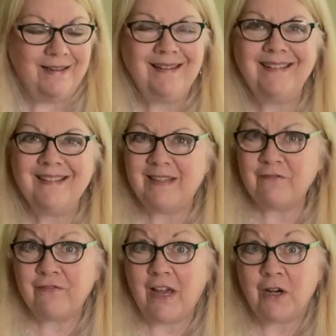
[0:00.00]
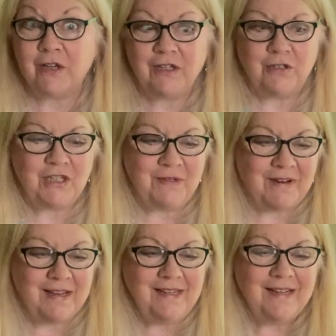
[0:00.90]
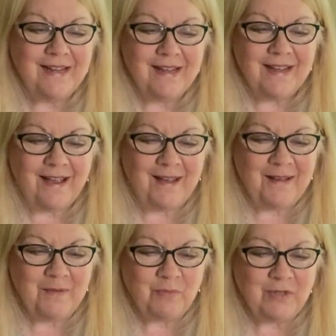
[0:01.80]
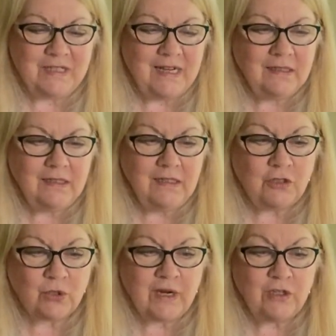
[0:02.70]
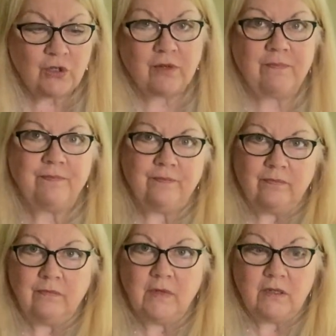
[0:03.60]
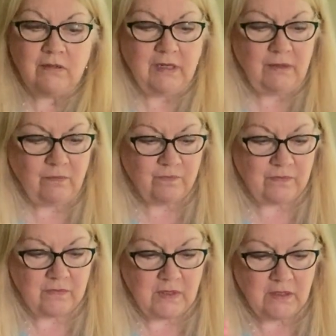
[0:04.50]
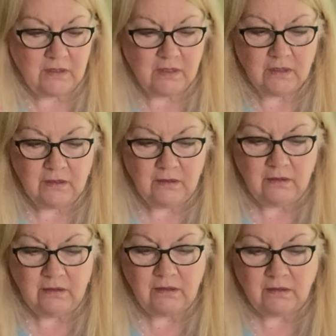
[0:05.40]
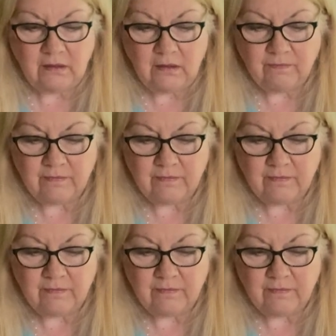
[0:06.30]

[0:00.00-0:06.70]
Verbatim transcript: it's that fire energy, right? Um, protecting treasure. All right. Let's see.